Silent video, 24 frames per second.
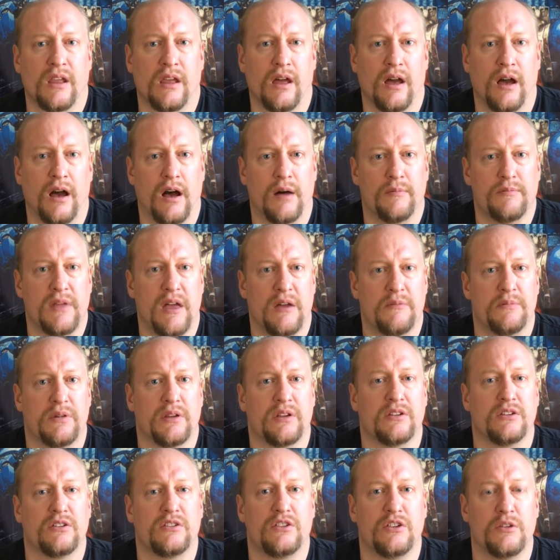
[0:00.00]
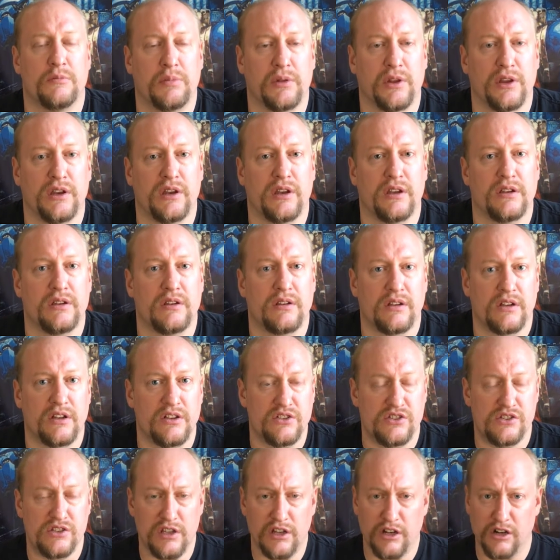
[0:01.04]
have been depleted
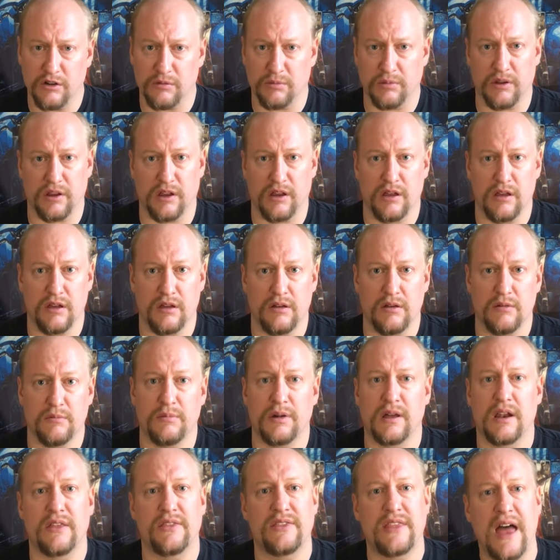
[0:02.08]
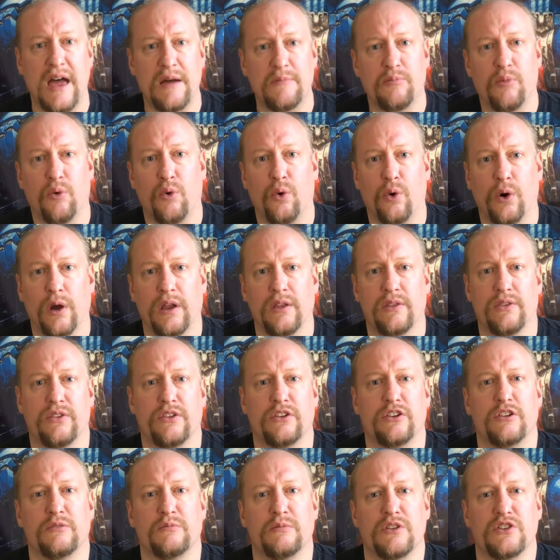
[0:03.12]
considerably, but at that point
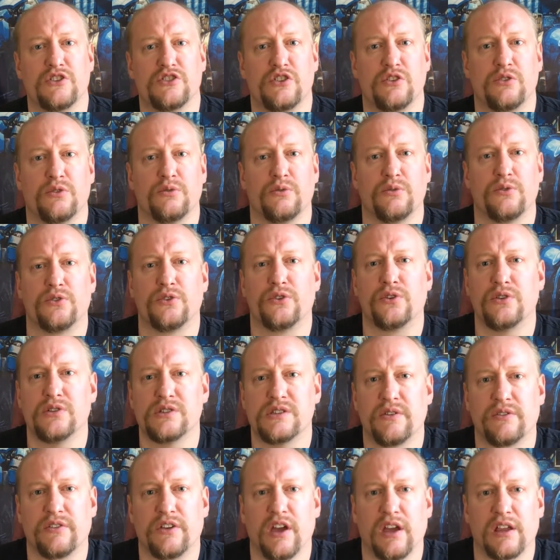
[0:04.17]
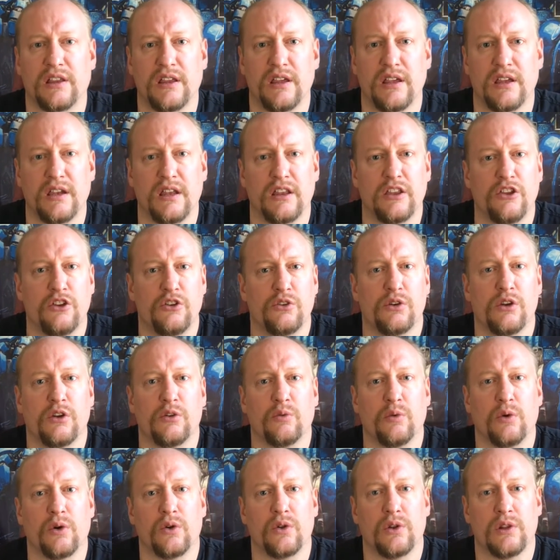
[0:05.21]
the diminishing returns have kicked in and the
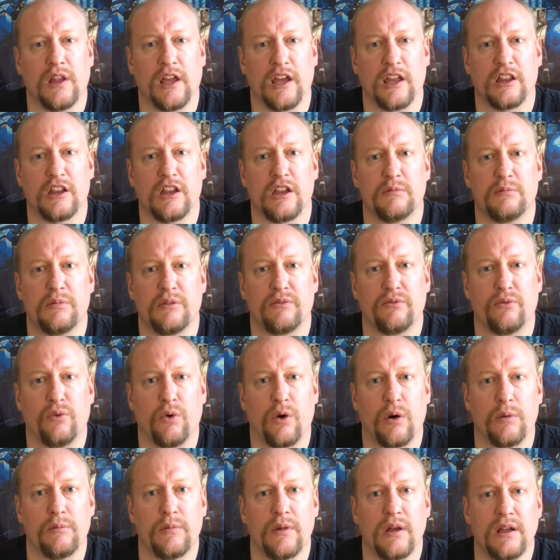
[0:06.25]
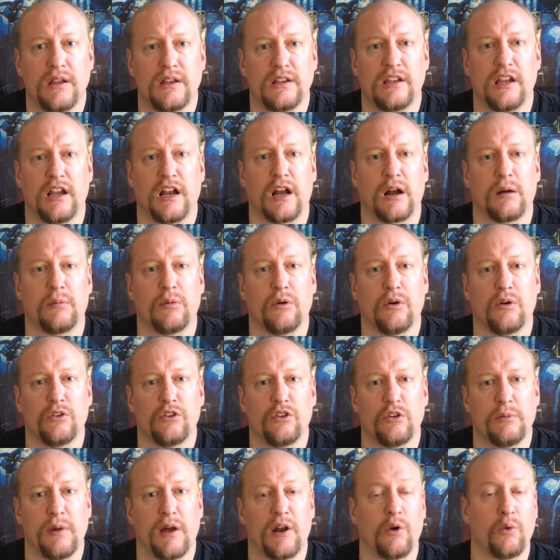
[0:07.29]
unit will likely perform terrible
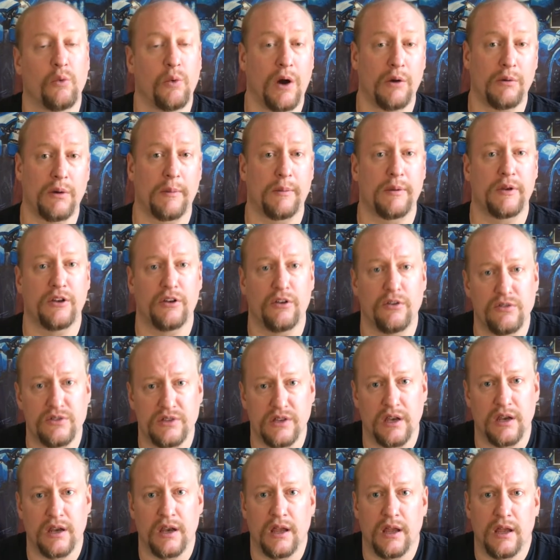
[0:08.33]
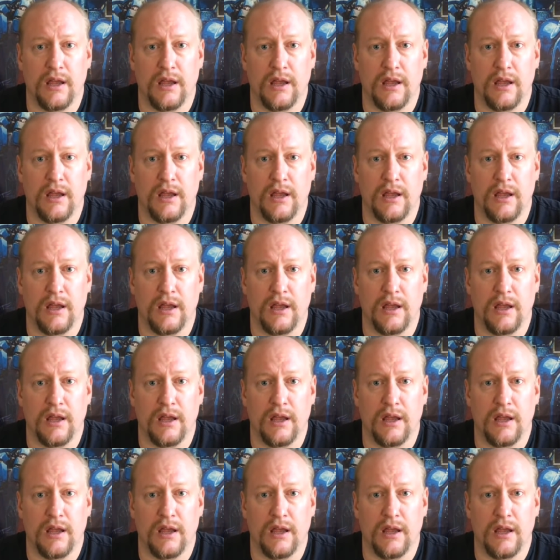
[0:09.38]
no matter what weapon you're using.